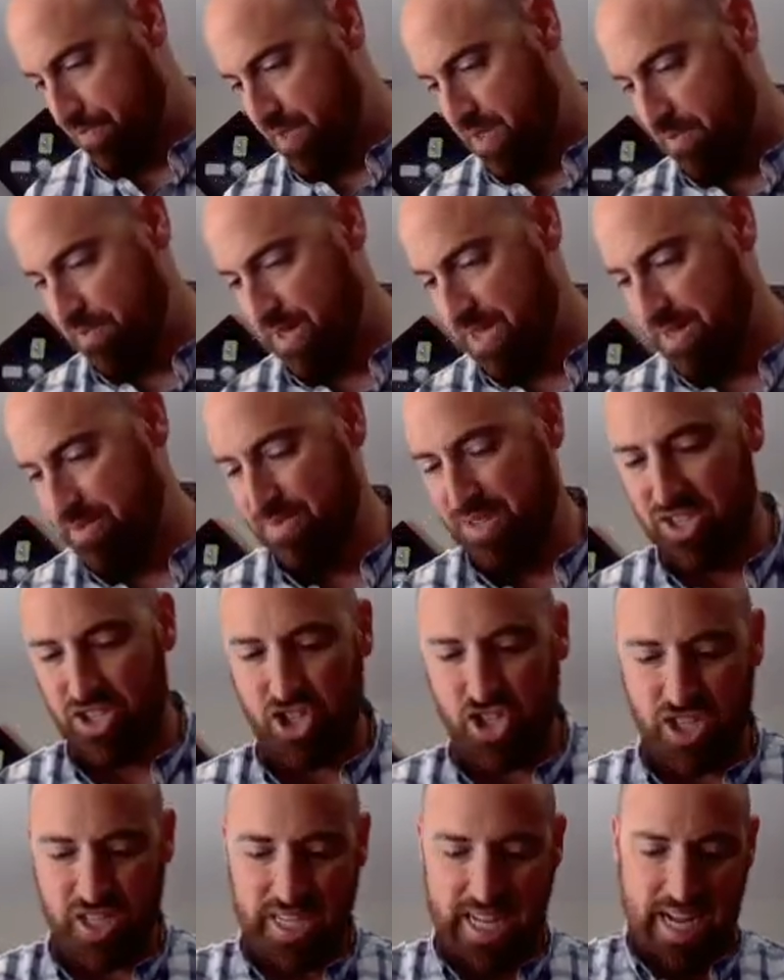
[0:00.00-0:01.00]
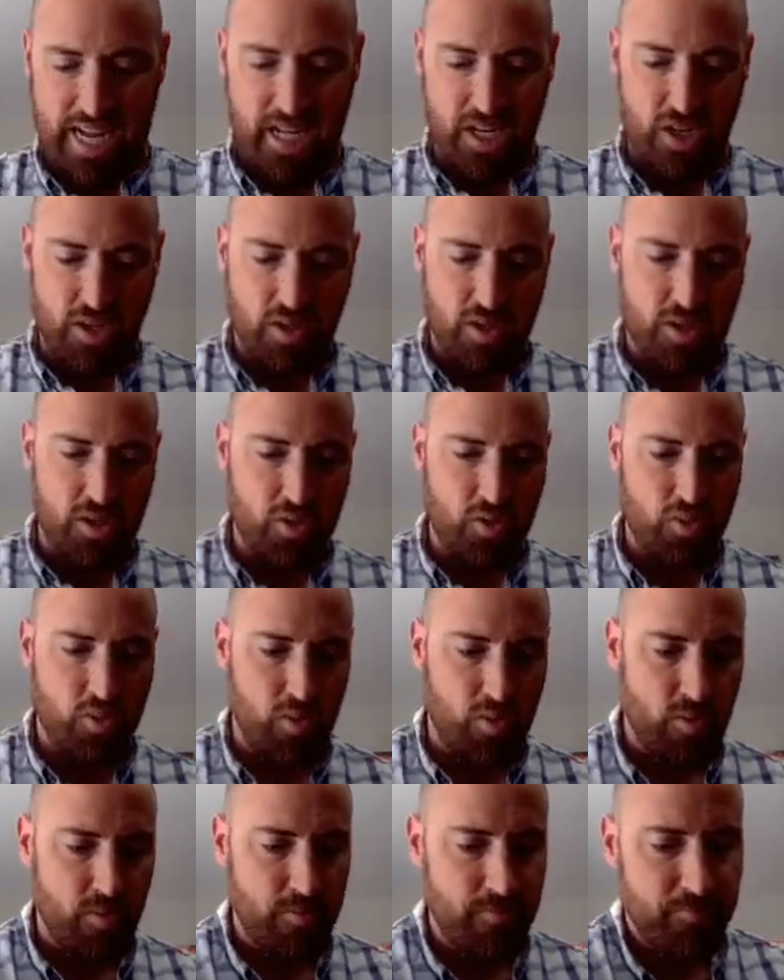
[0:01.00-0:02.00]
Sometimes it's just out of your
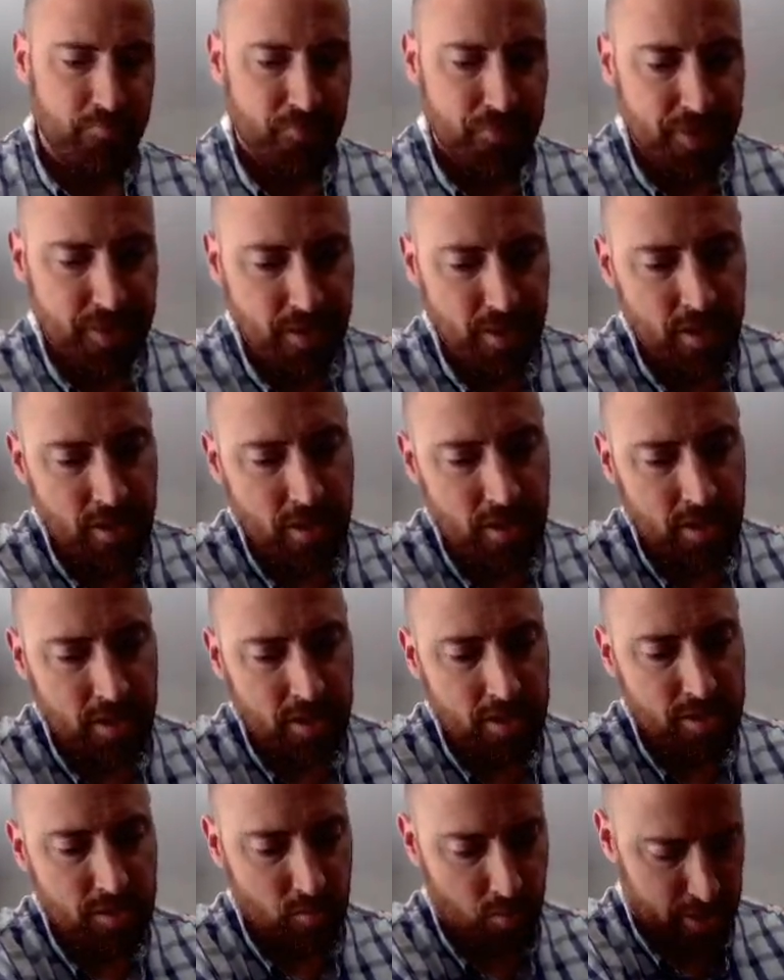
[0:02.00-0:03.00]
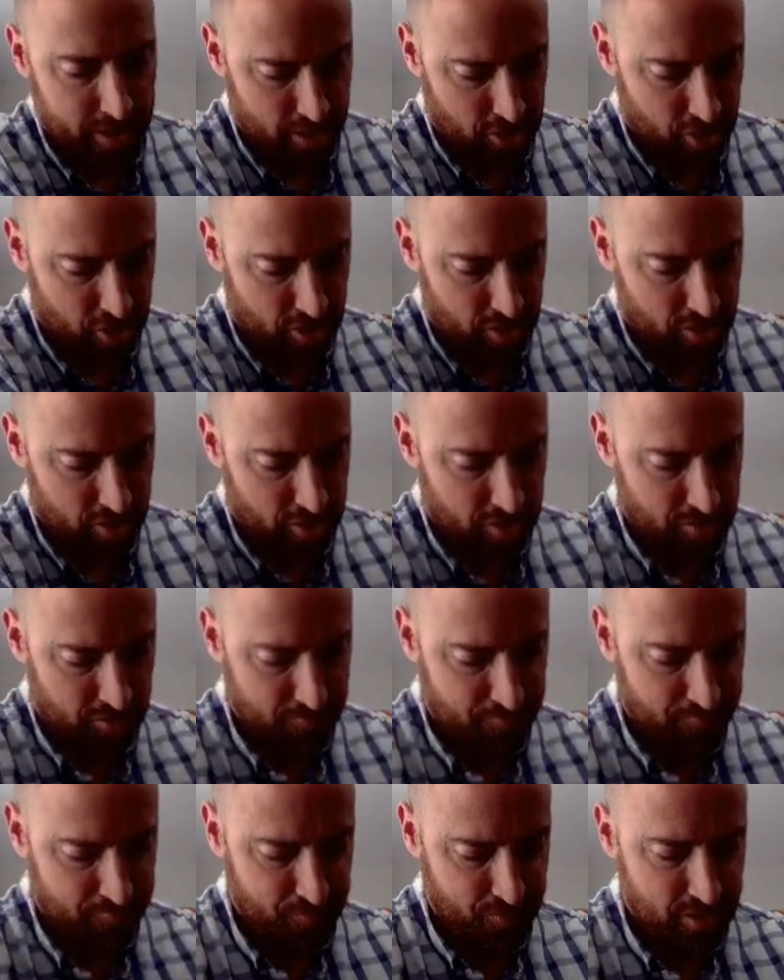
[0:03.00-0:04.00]
control. It's wing
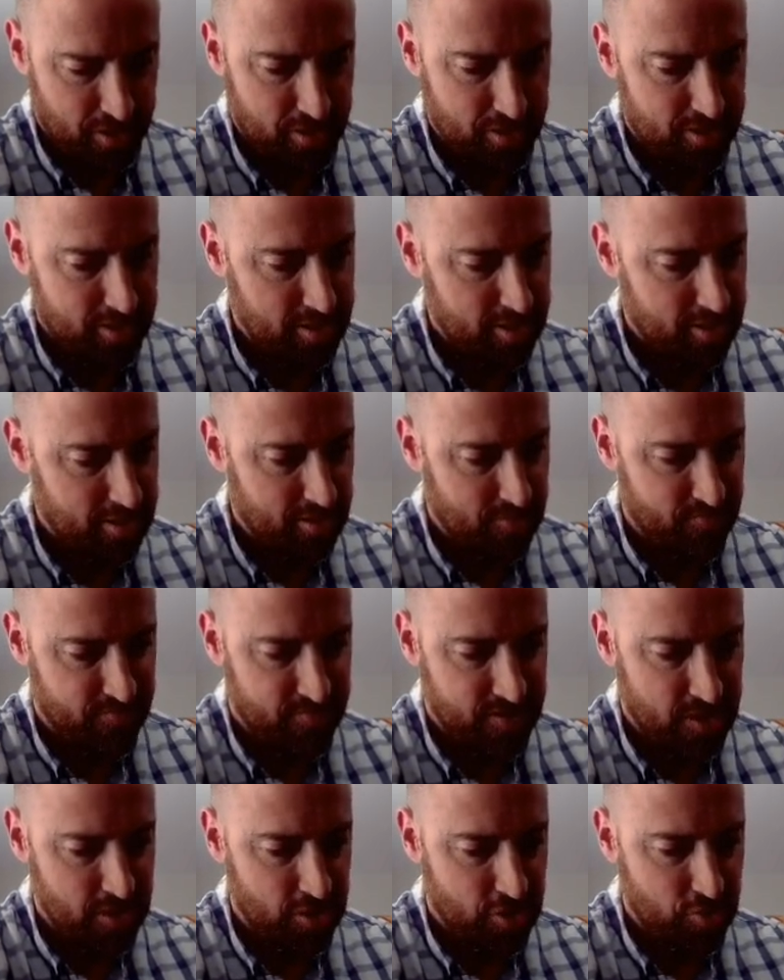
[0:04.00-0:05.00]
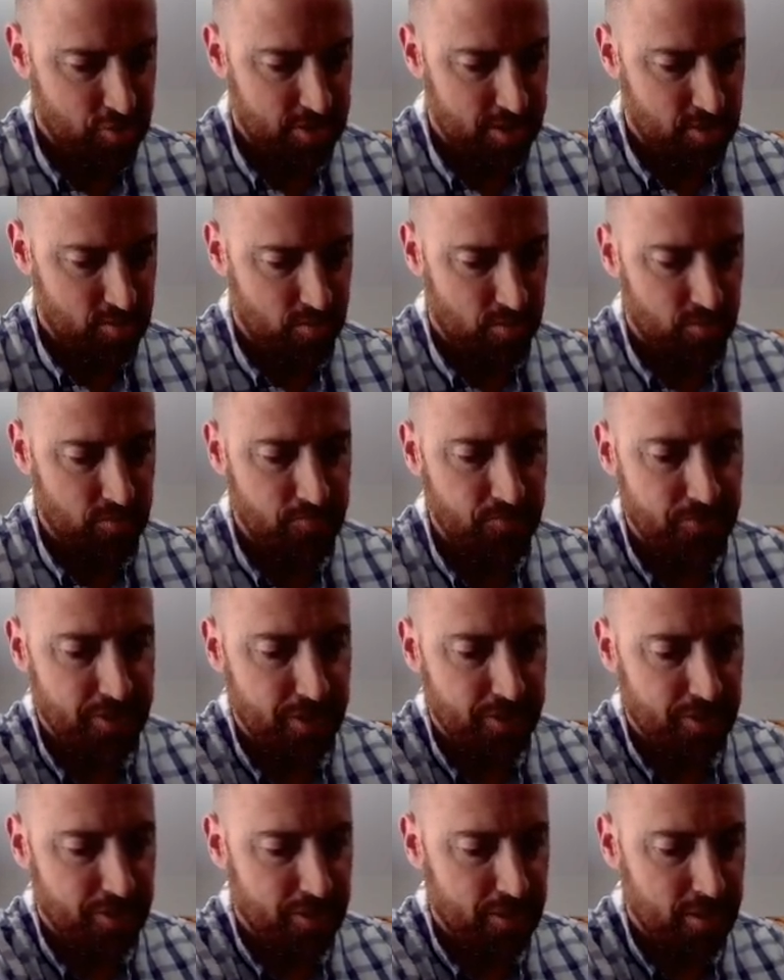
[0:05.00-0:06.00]
shards. That's yeah, very tranquil,
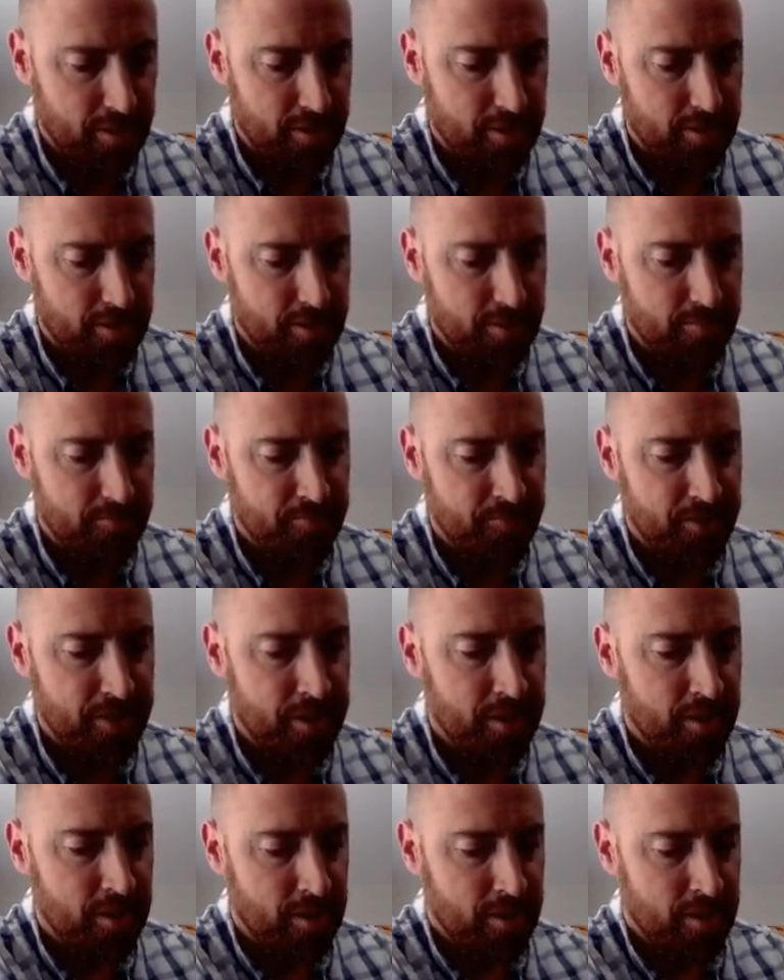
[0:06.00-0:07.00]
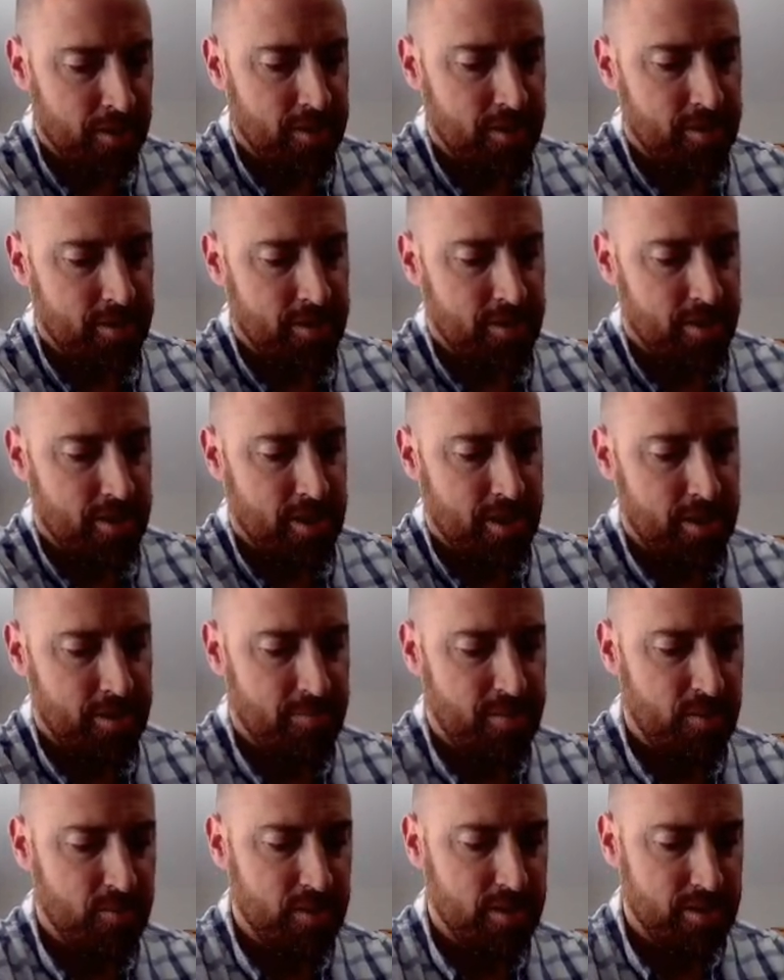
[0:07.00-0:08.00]
Thick thicket there. Yeah,
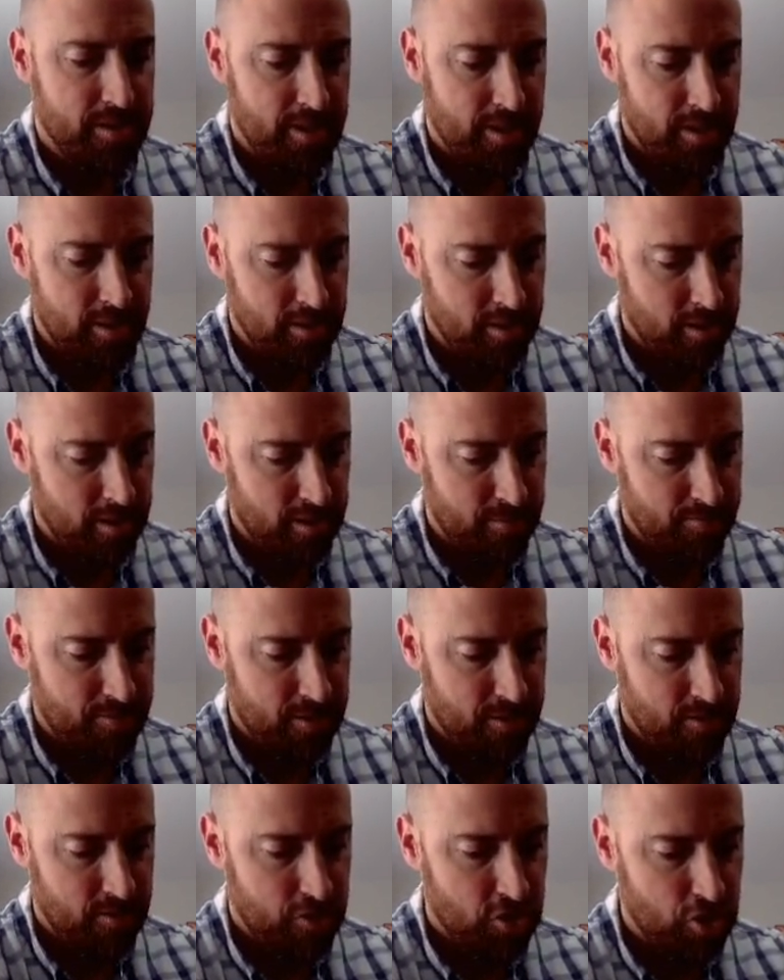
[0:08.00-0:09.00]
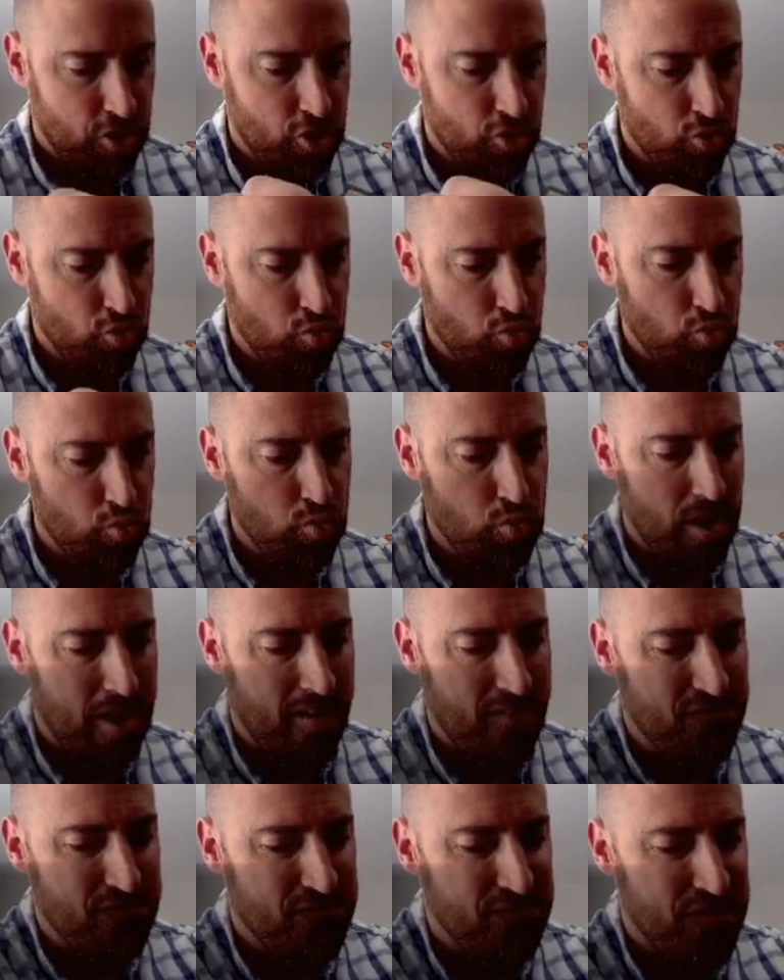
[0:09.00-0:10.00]
you might want to scale up to
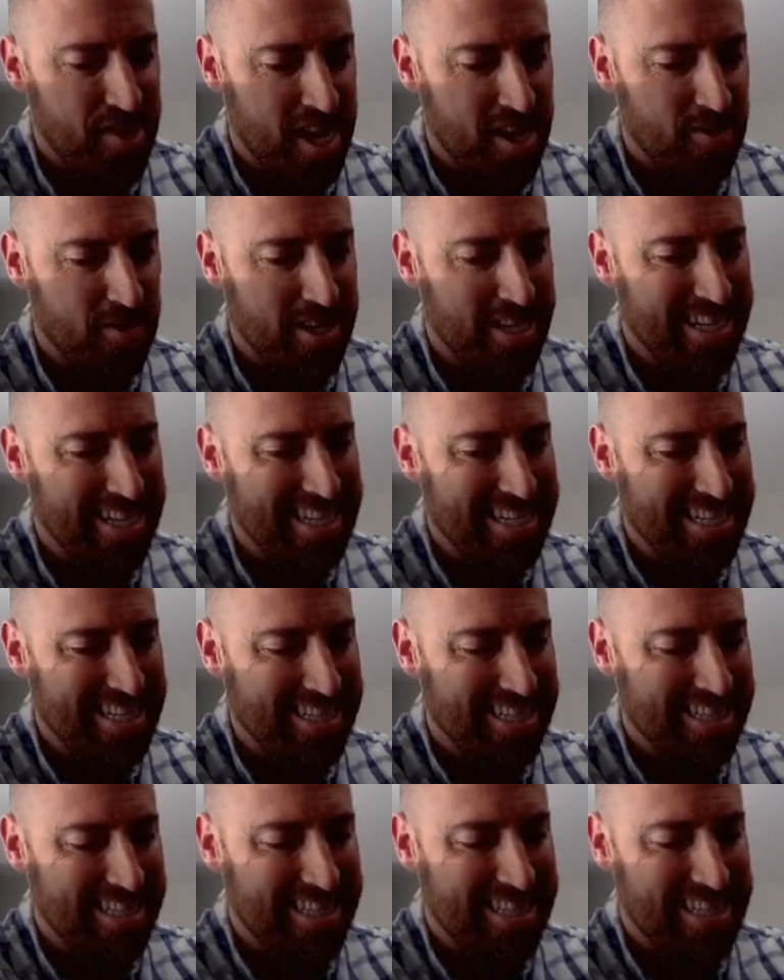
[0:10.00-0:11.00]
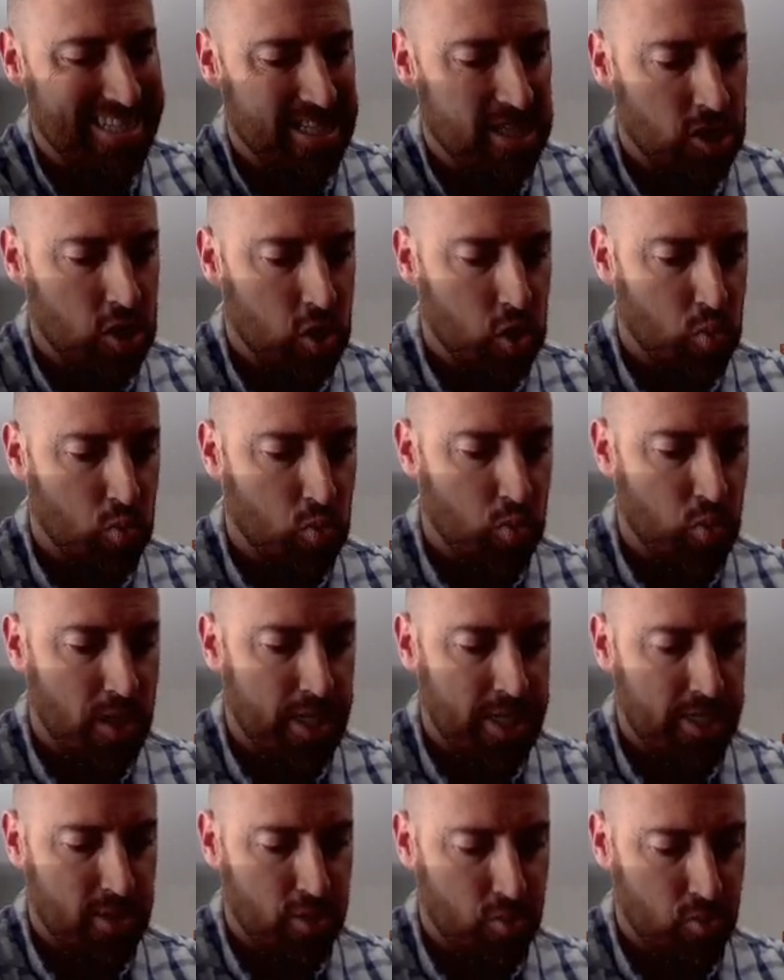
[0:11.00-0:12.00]
a fiery islet. That's a
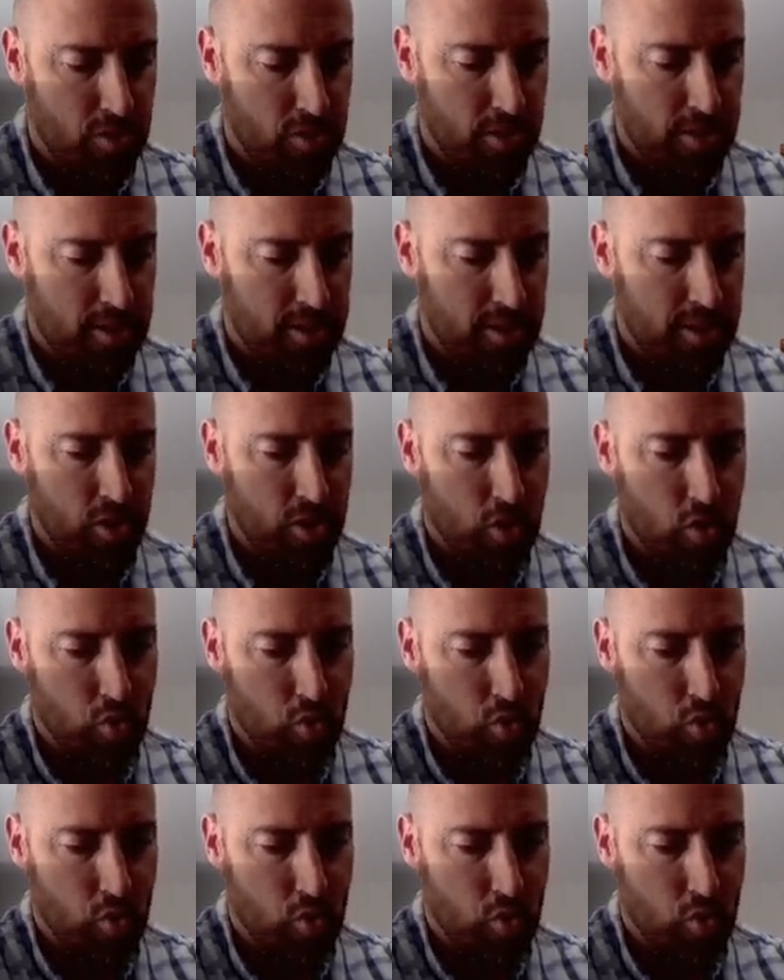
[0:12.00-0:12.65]
great draw.